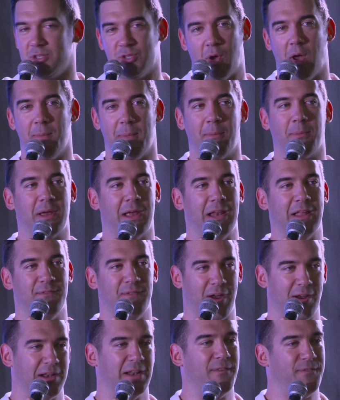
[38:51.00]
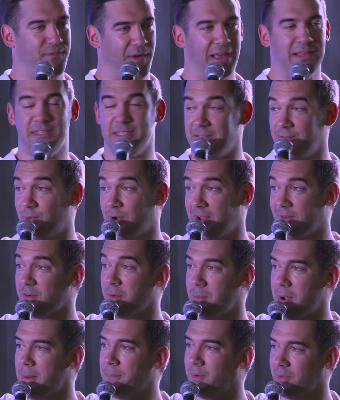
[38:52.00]
So I remember getting very defensive
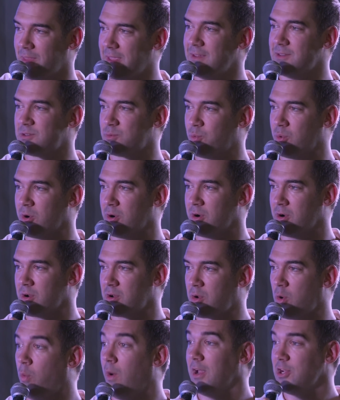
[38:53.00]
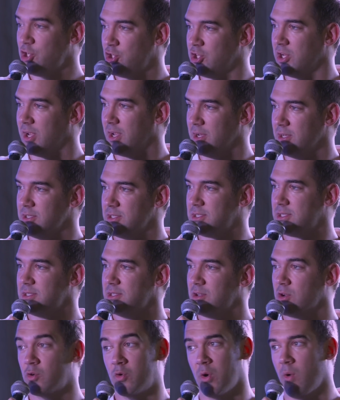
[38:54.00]
whenever my beliefs were questioned
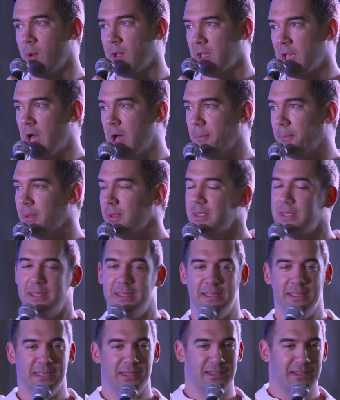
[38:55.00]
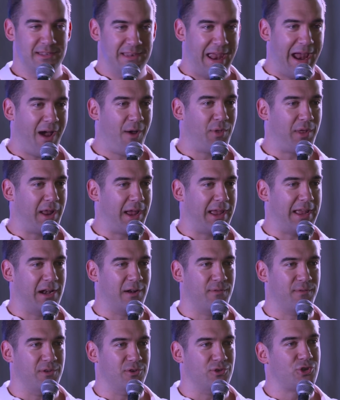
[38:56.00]
growing up. Now that I
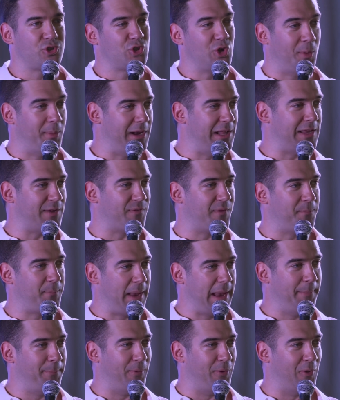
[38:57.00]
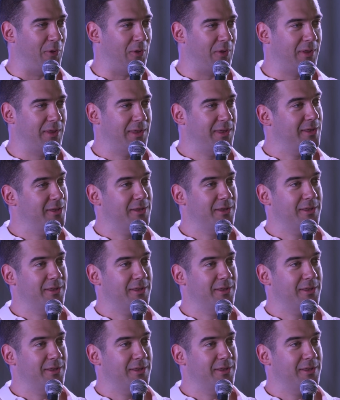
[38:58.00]
interview so many different people,